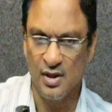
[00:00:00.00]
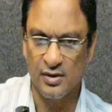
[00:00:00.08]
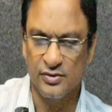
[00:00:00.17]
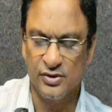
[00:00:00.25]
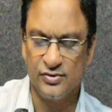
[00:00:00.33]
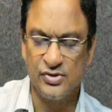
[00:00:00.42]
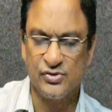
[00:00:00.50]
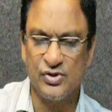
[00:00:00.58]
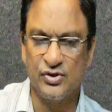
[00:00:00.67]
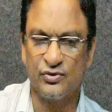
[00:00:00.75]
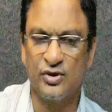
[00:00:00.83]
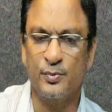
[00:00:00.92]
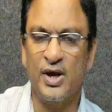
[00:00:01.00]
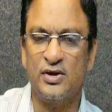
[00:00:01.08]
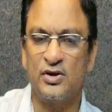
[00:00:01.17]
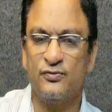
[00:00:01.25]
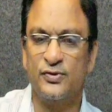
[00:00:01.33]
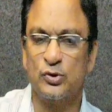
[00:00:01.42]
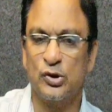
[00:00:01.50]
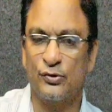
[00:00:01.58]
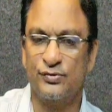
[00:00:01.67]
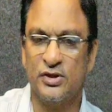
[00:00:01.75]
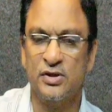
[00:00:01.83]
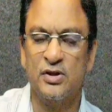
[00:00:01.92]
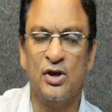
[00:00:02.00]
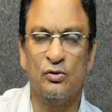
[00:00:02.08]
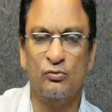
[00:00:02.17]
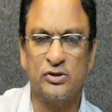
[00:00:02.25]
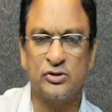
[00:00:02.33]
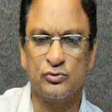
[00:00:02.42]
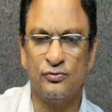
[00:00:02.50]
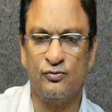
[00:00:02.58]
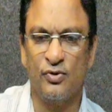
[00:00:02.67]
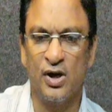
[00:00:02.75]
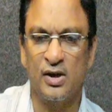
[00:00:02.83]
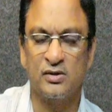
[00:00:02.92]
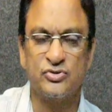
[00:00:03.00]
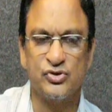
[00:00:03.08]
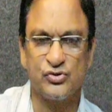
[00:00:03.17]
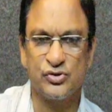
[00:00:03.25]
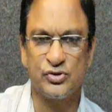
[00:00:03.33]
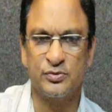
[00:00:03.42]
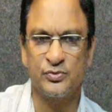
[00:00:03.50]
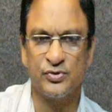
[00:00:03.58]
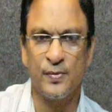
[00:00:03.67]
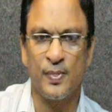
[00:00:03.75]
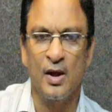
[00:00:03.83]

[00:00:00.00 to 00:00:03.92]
This is the schematic view of the virtual file systems.